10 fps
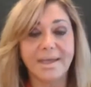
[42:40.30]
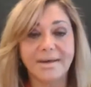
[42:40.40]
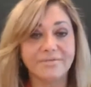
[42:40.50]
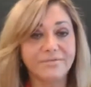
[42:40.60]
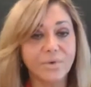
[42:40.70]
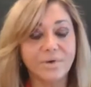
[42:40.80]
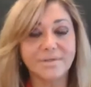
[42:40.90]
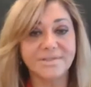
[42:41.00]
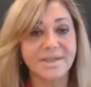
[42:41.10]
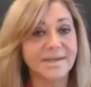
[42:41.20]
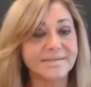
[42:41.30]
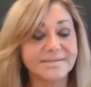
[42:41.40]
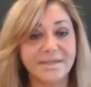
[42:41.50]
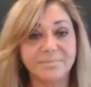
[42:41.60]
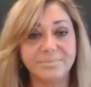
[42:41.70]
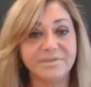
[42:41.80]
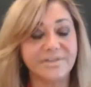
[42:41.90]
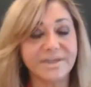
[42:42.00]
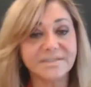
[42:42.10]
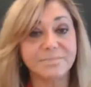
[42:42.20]
And of course, like I said, be
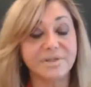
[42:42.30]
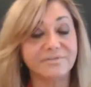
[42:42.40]
flexible.